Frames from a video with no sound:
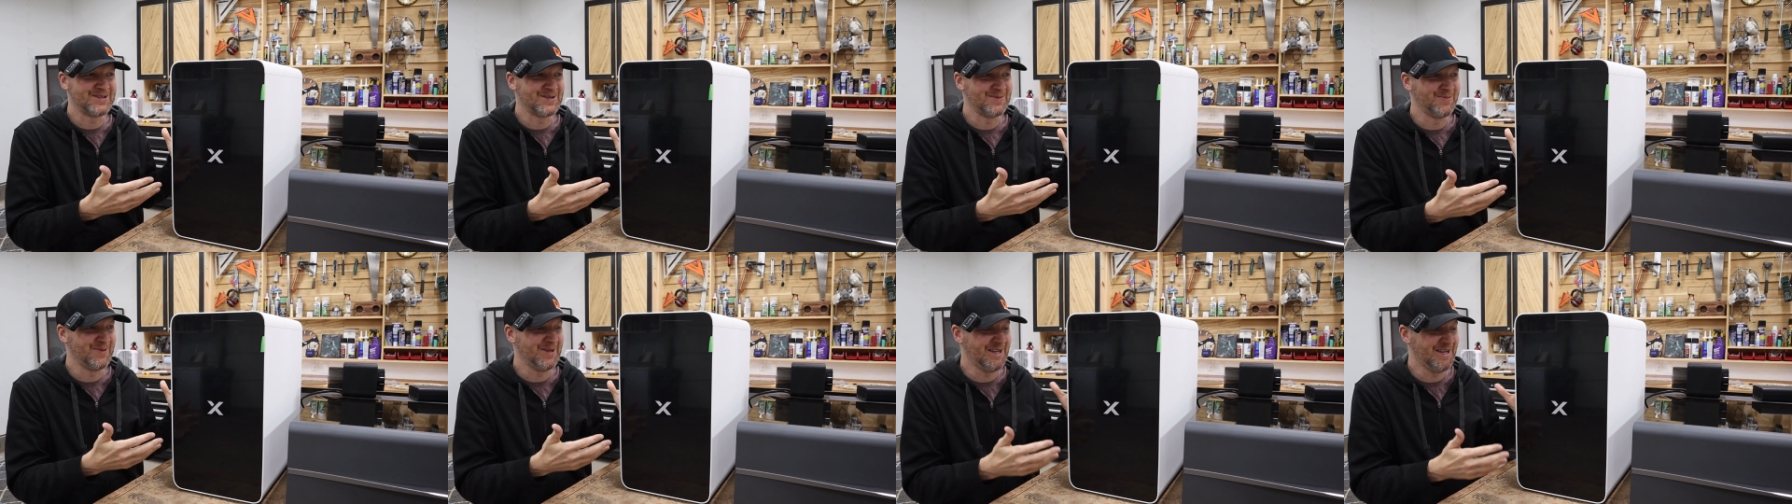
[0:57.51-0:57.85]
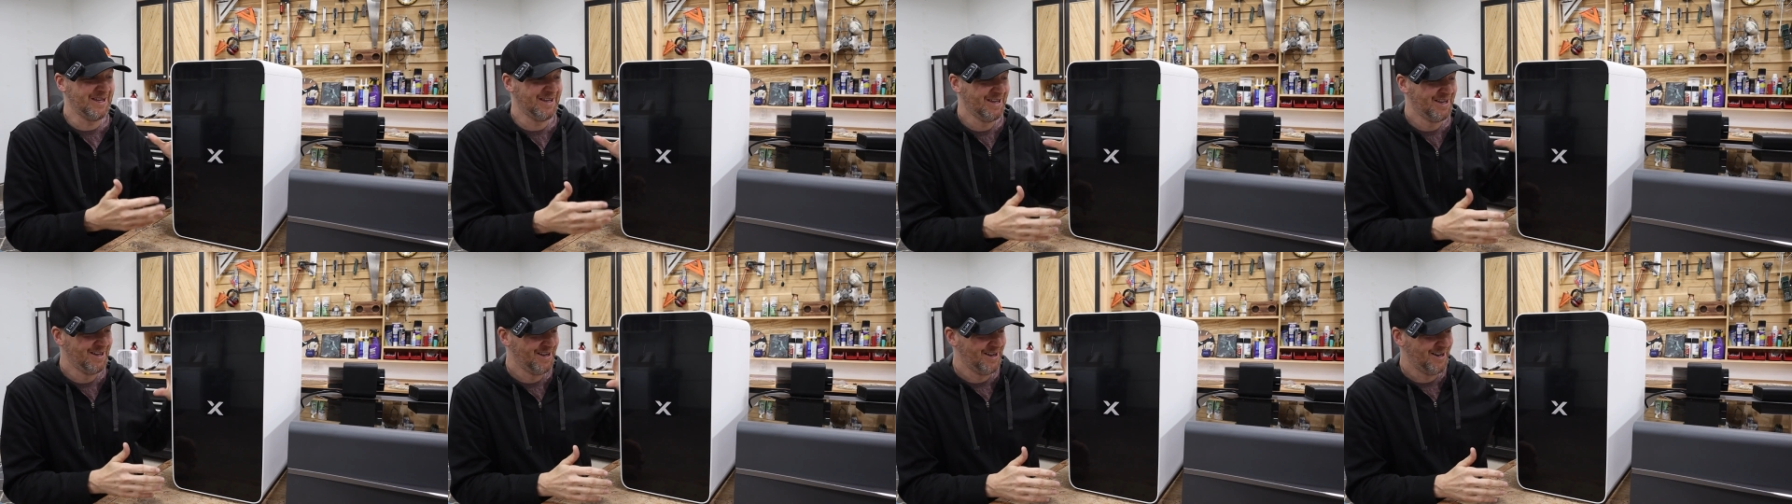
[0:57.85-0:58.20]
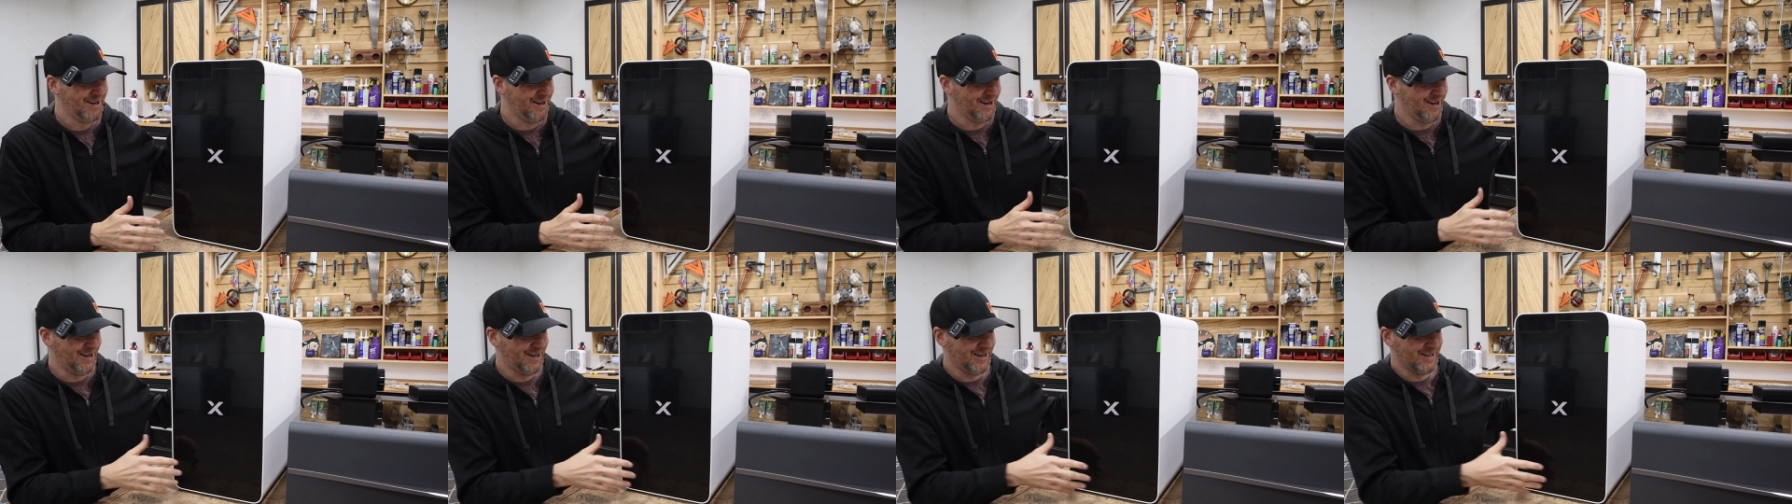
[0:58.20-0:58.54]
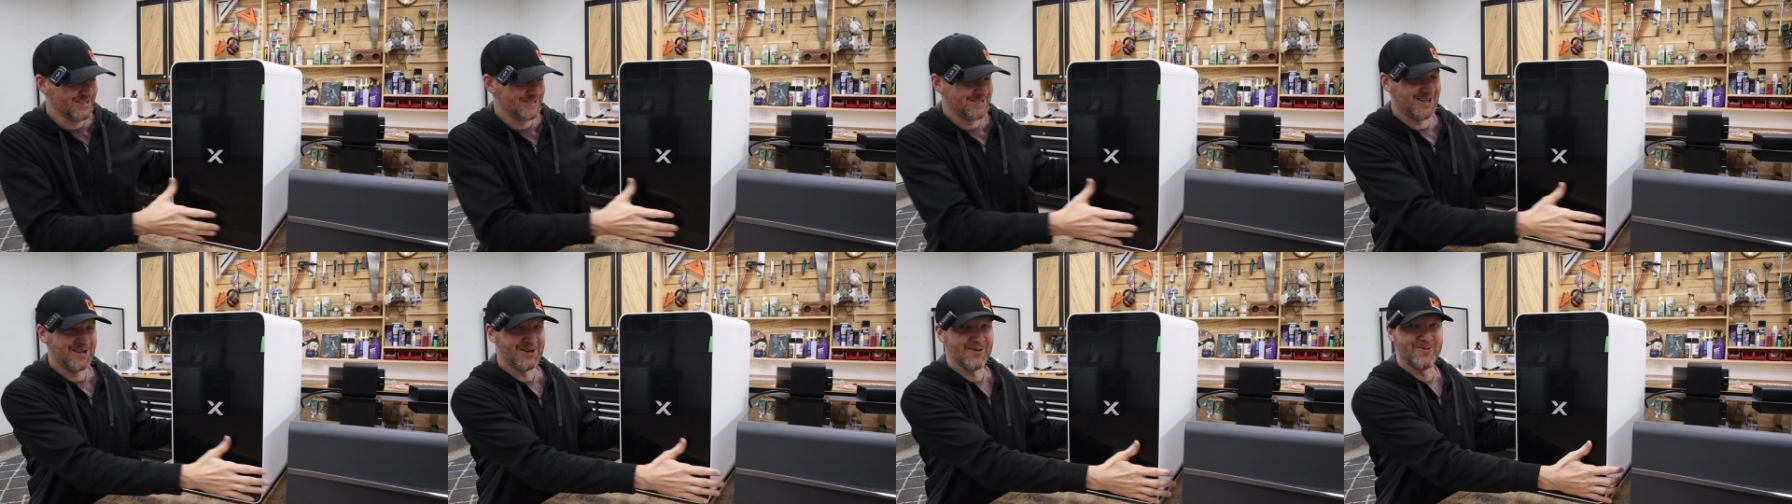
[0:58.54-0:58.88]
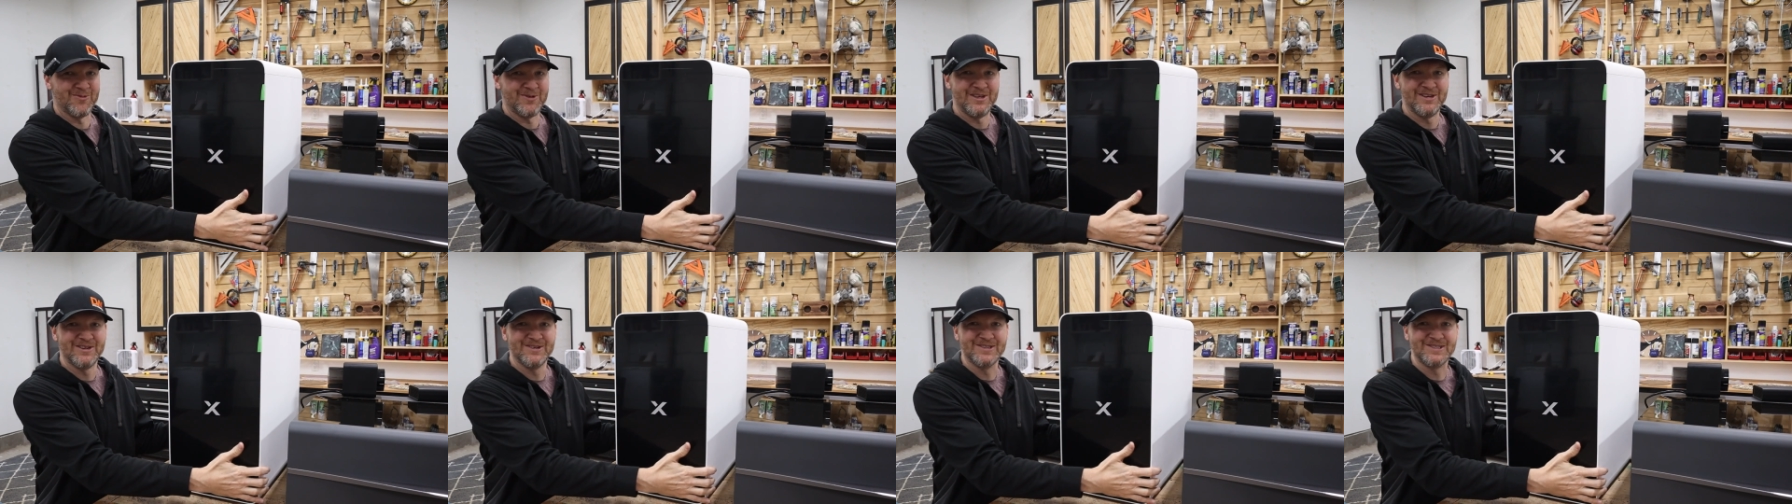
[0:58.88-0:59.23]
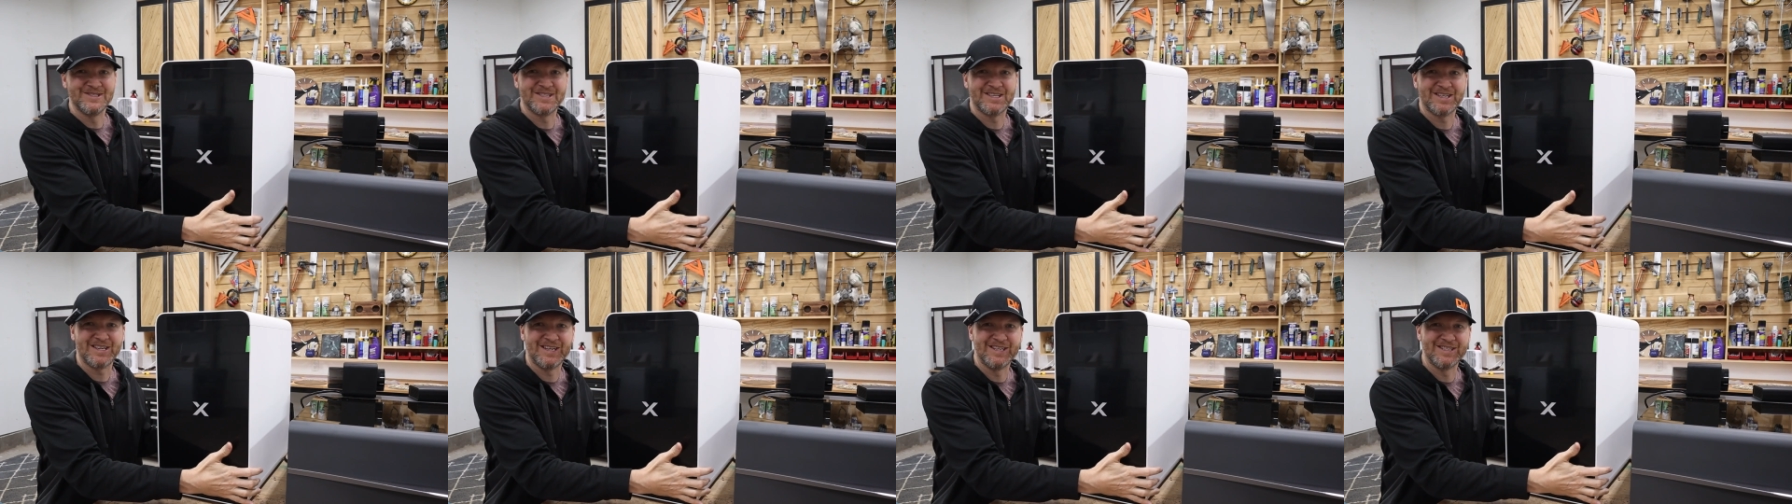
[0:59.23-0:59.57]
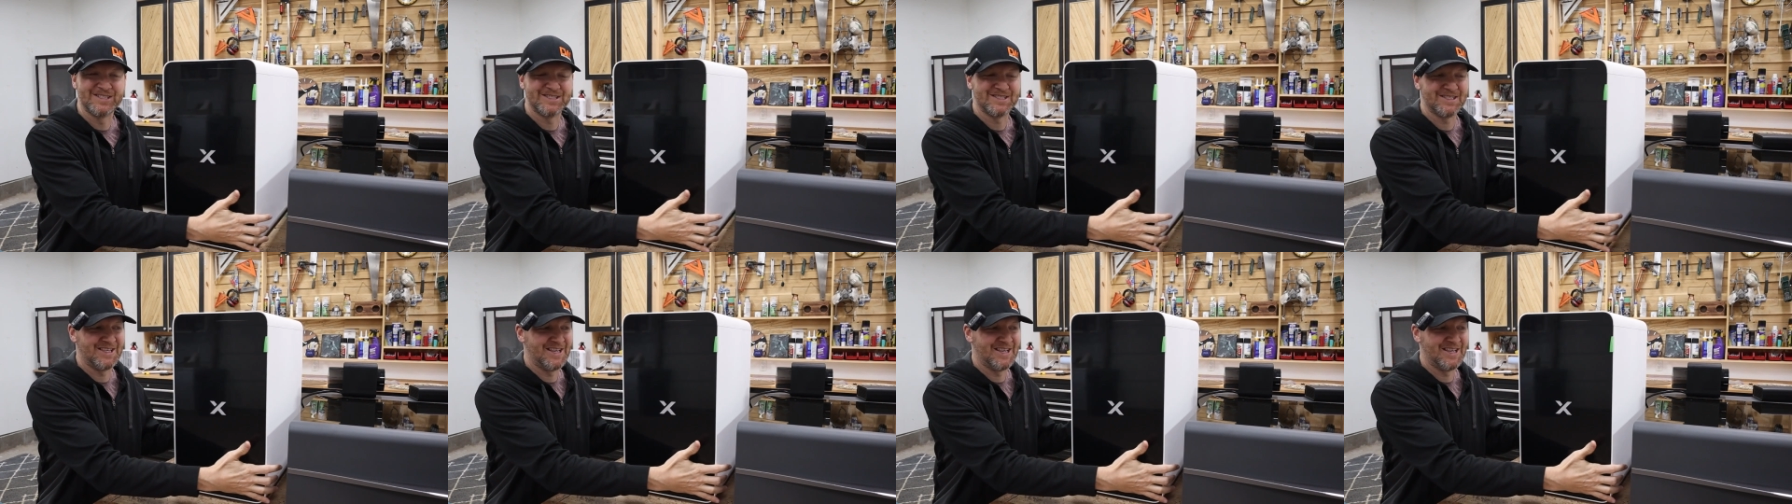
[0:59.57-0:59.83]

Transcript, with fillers: to me. Uh, it's on wheels, it kind of